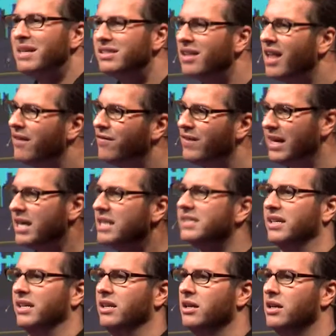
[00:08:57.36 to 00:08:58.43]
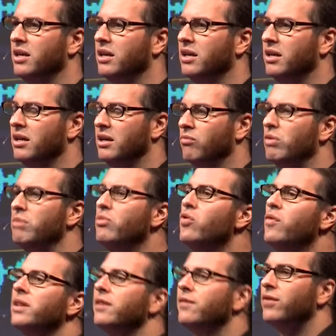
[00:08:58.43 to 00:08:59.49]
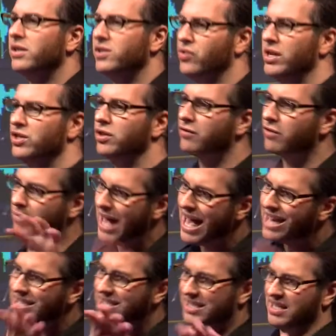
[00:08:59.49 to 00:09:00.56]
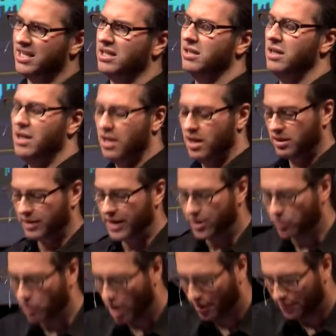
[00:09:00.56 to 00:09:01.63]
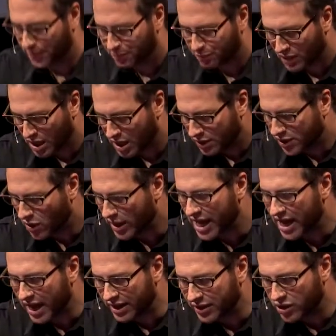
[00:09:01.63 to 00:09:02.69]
makes life easy, removing the frustration from editing later on. So again, I